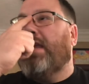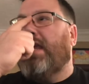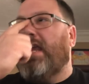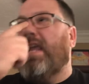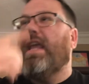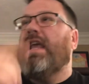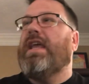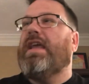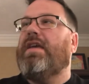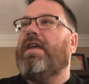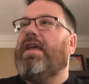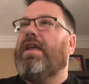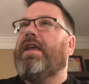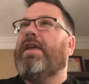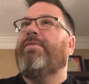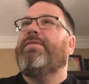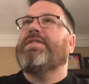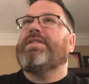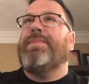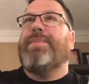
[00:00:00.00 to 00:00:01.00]

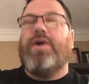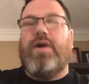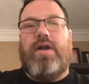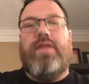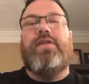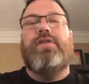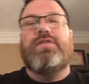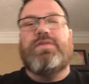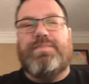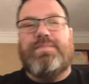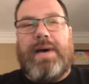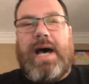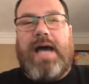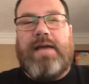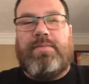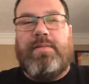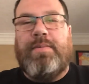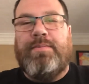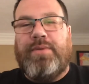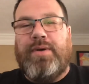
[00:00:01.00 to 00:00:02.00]
It was a part of those
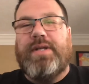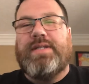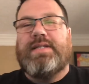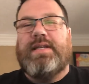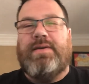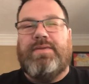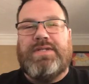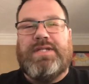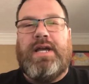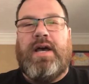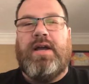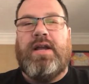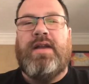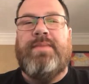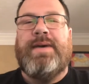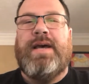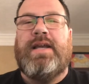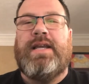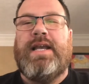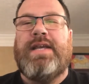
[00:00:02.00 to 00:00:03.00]
Bachman books that I was talking
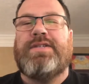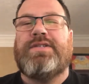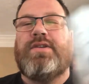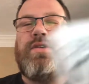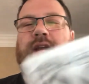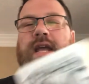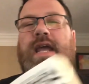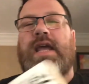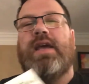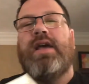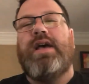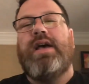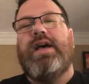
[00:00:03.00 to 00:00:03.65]
about yesterday.